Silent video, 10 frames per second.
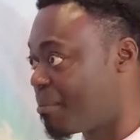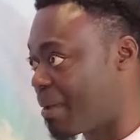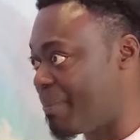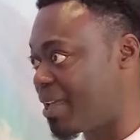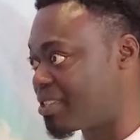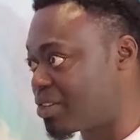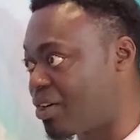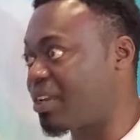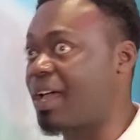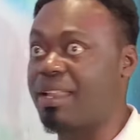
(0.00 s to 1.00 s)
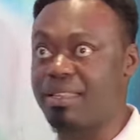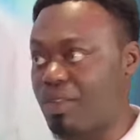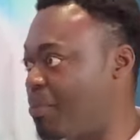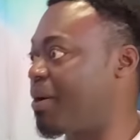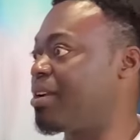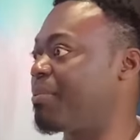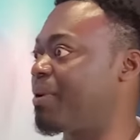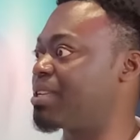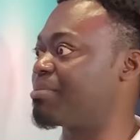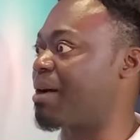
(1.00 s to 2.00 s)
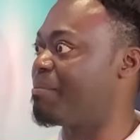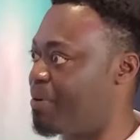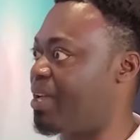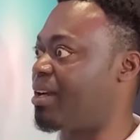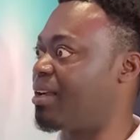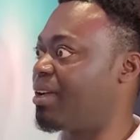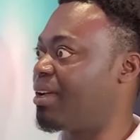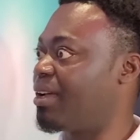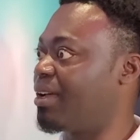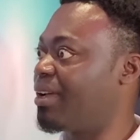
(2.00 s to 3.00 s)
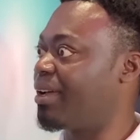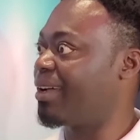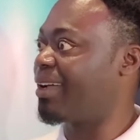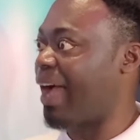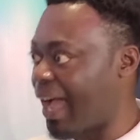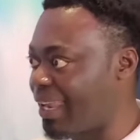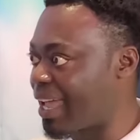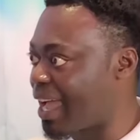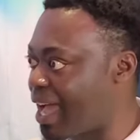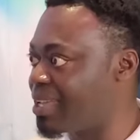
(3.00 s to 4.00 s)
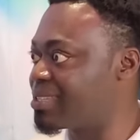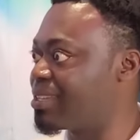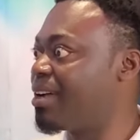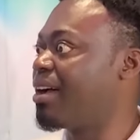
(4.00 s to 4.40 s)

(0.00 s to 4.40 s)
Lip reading: my beer is gone and nobody replaced my beer. And I asked,